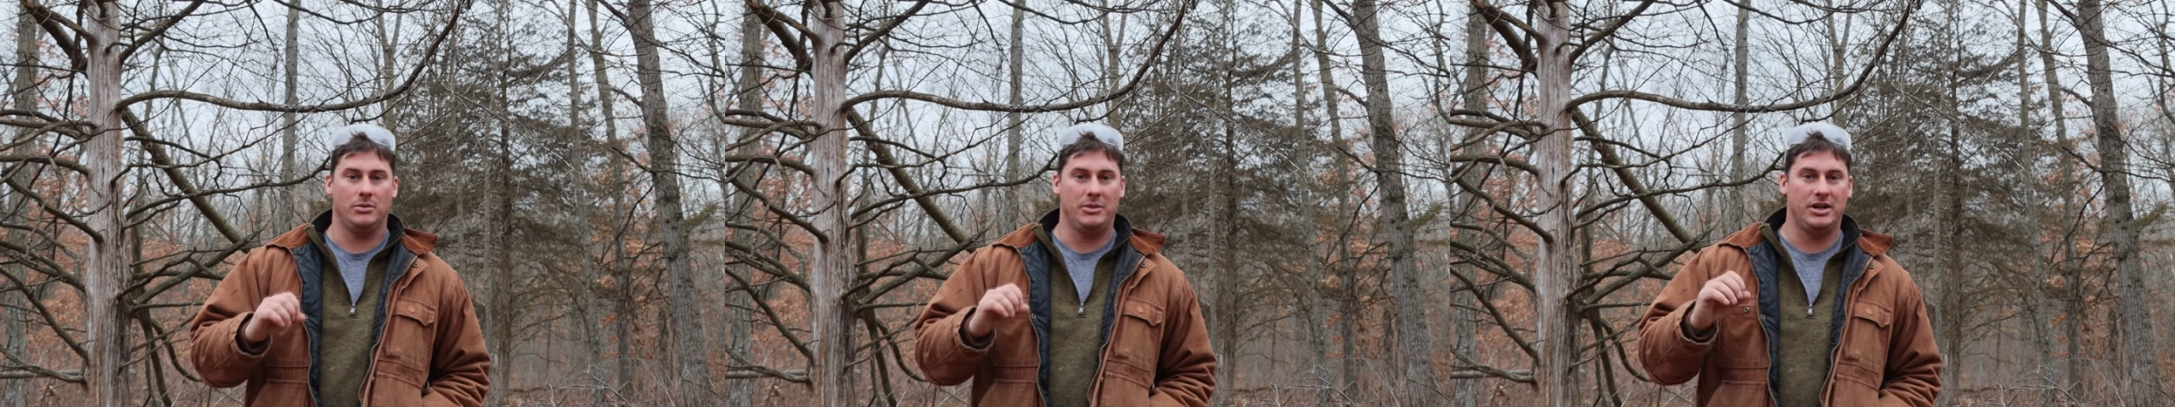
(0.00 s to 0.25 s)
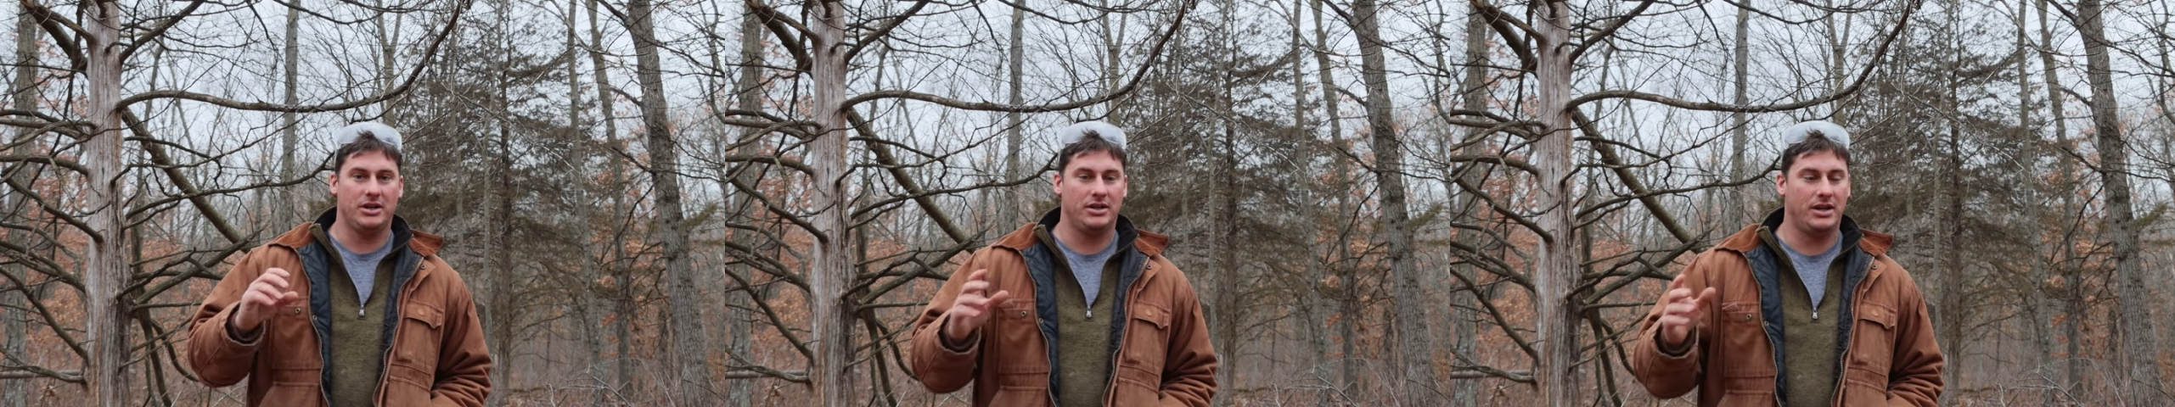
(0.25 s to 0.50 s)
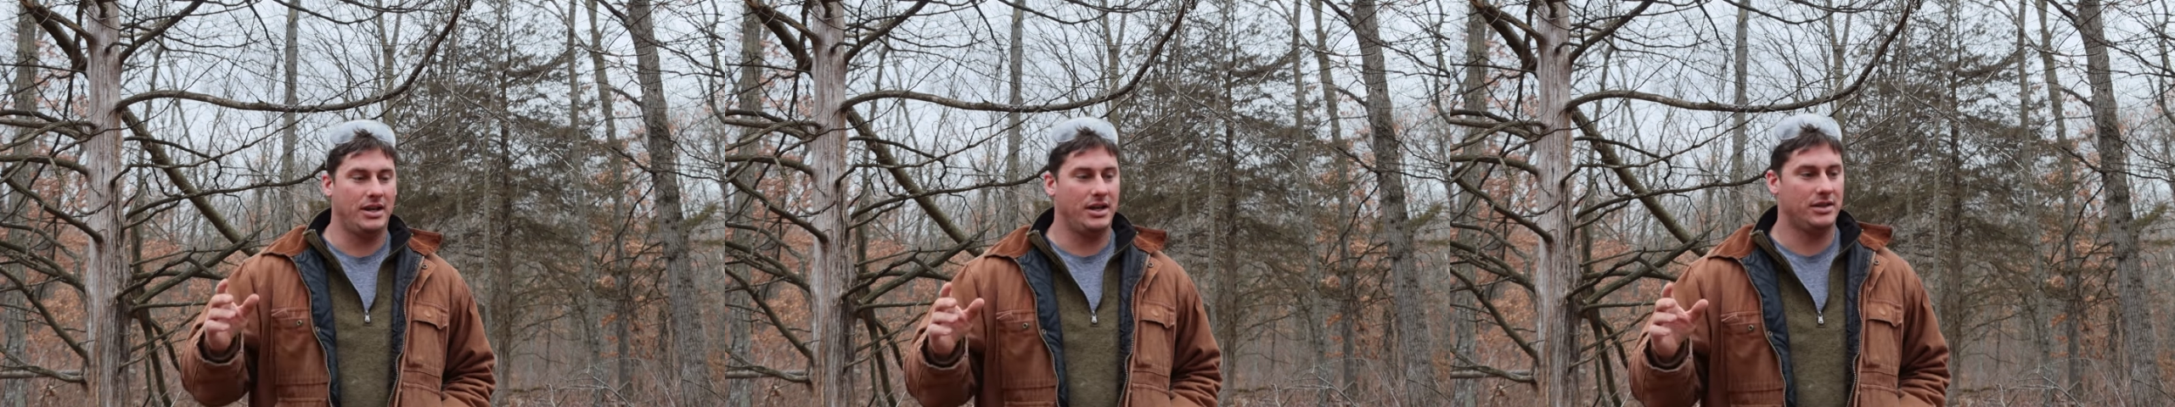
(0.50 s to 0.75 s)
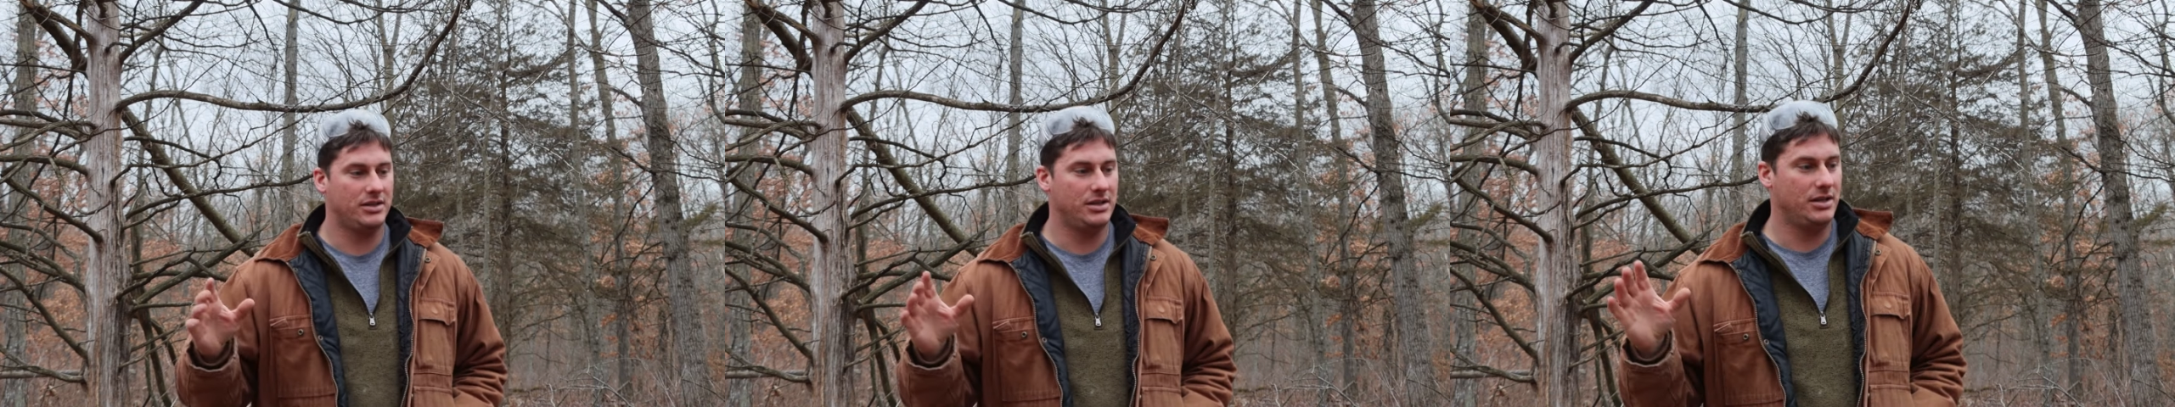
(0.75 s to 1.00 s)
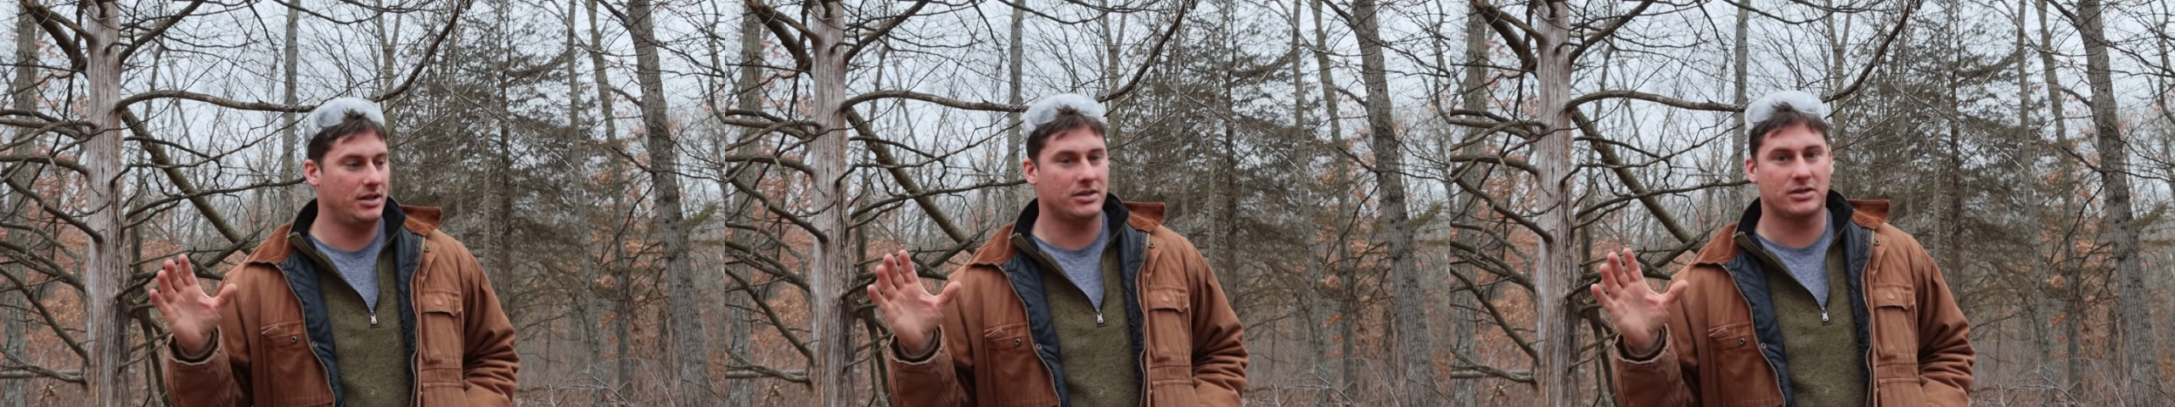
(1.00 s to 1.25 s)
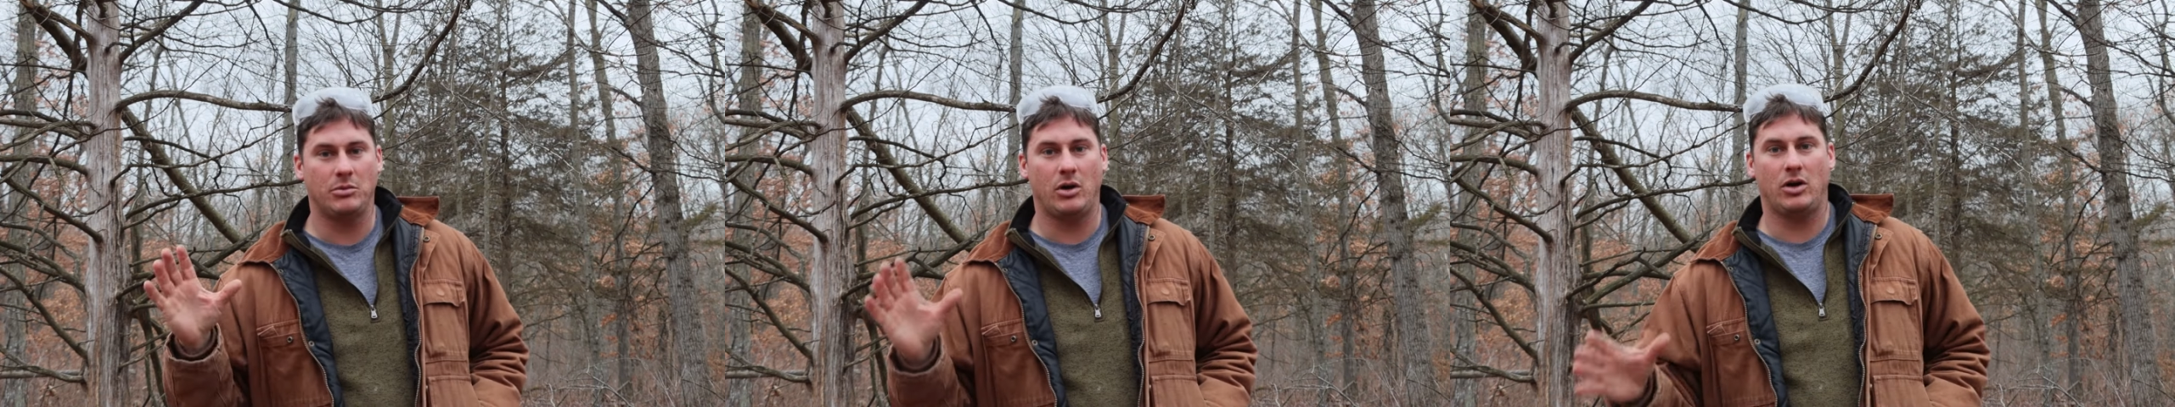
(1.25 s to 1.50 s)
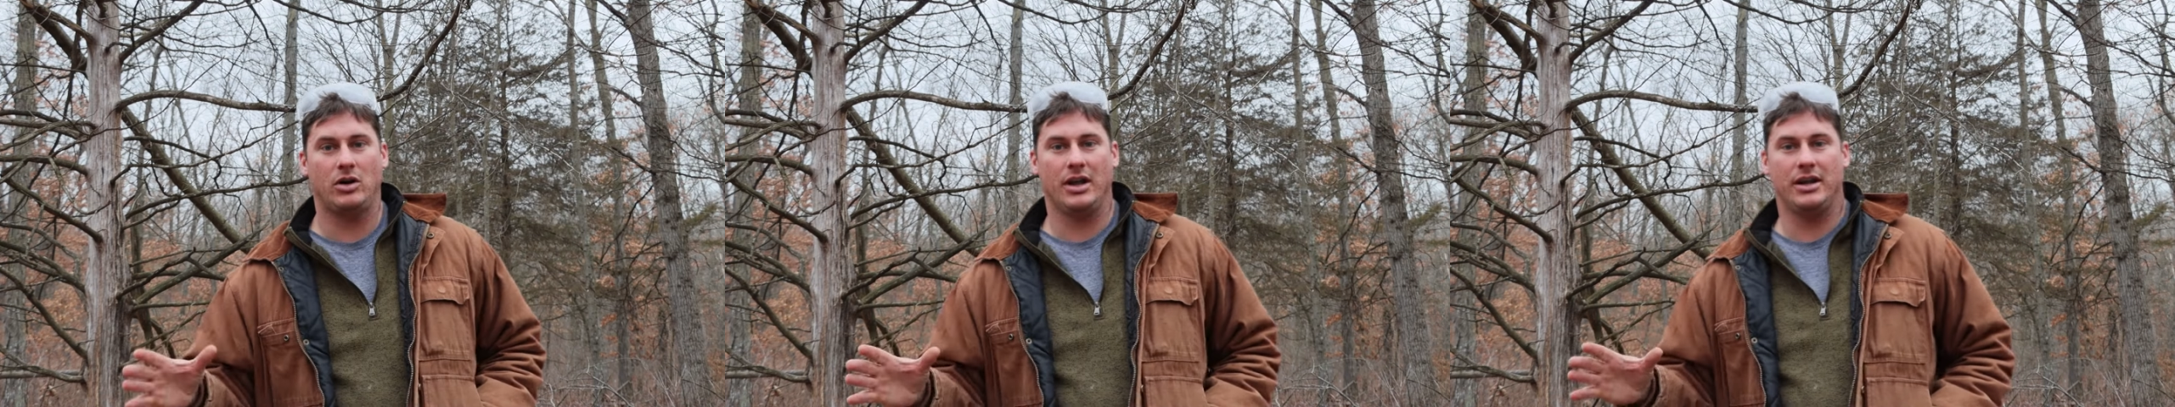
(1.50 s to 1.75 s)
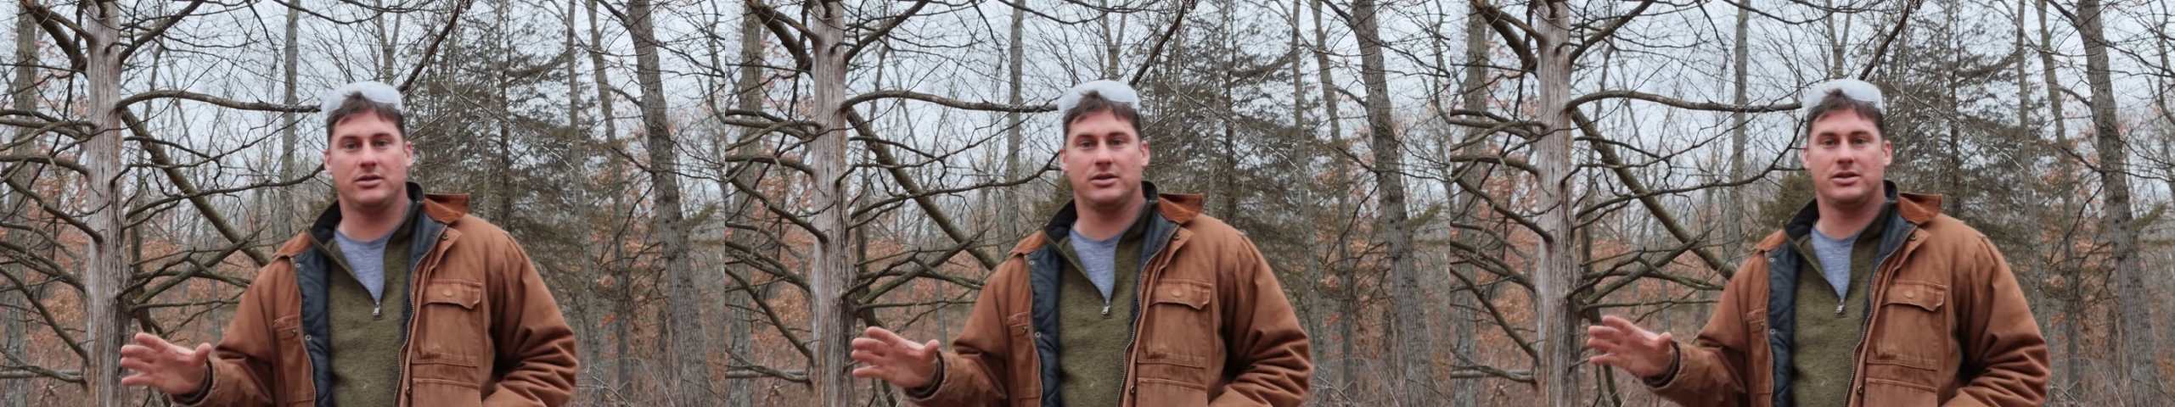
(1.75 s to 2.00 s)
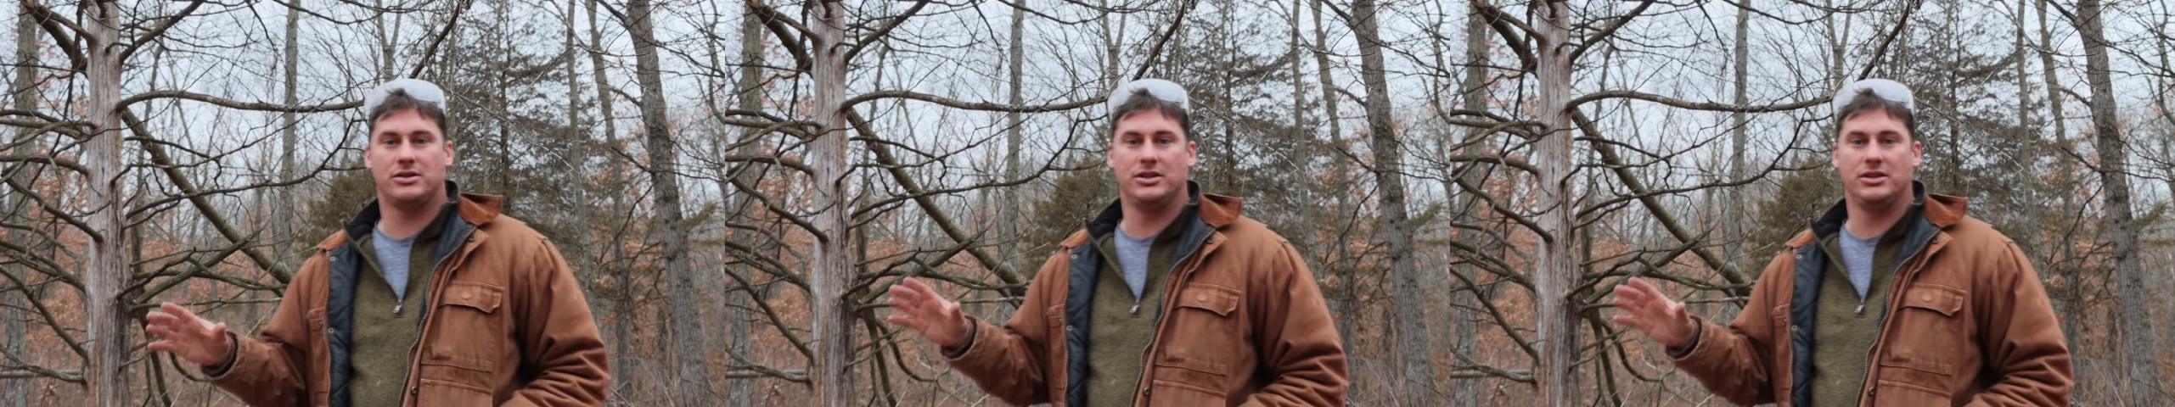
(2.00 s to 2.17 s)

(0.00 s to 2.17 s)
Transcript: I'm here today at the small acreage,